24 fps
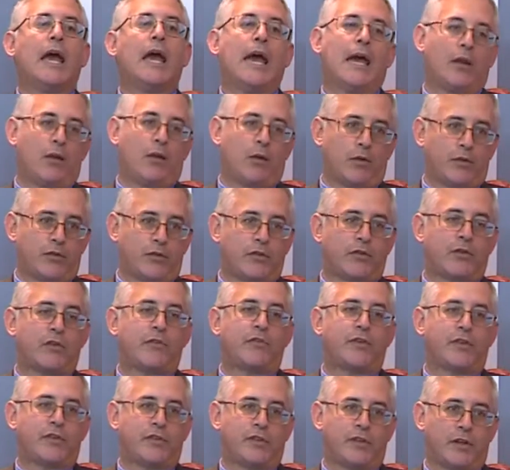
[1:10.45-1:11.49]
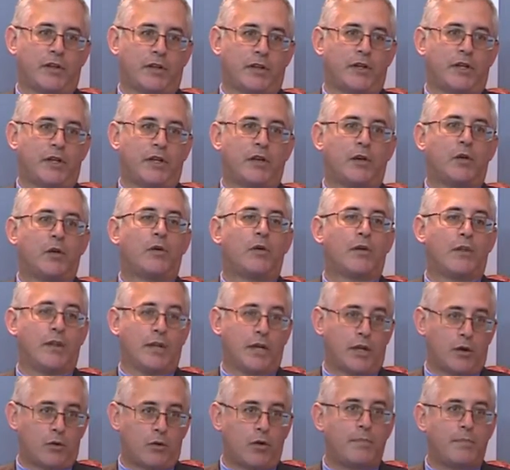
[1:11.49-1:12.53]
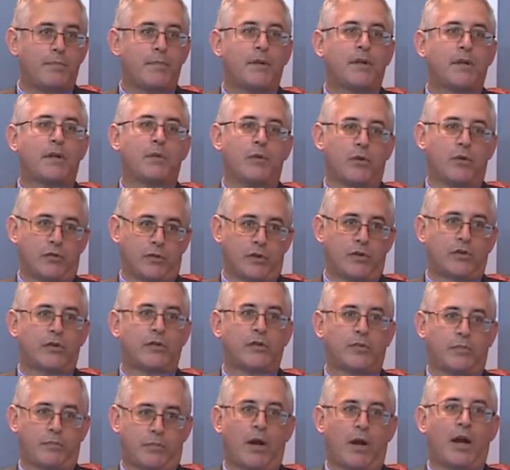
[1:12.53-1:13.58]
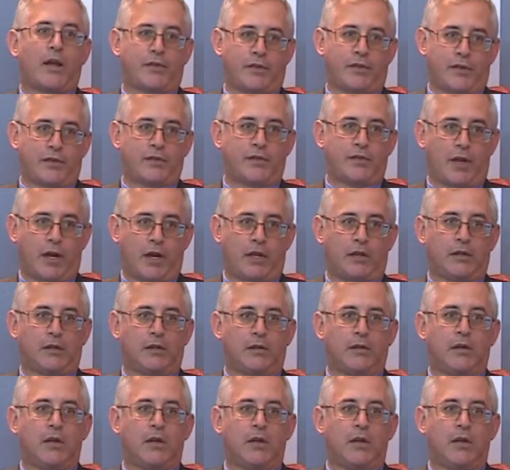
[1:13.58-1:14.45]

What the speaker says: and also the facility or the equipment in which it's processed on.